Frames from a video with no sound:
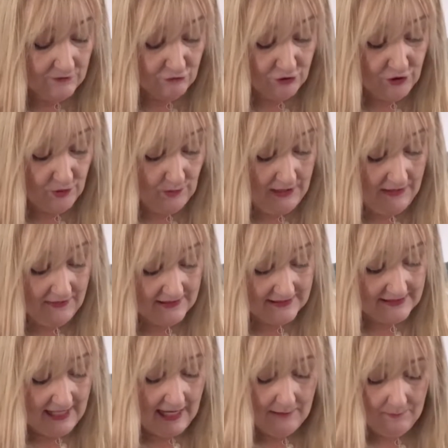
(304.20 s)
truly the
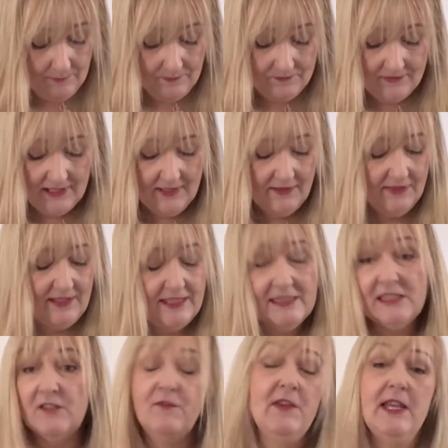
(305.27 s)
same.
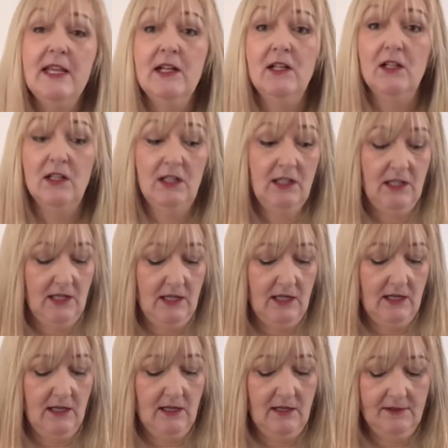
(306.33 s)
These feel,
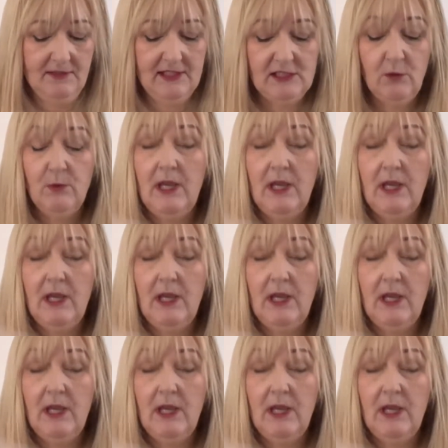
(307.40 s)
they don't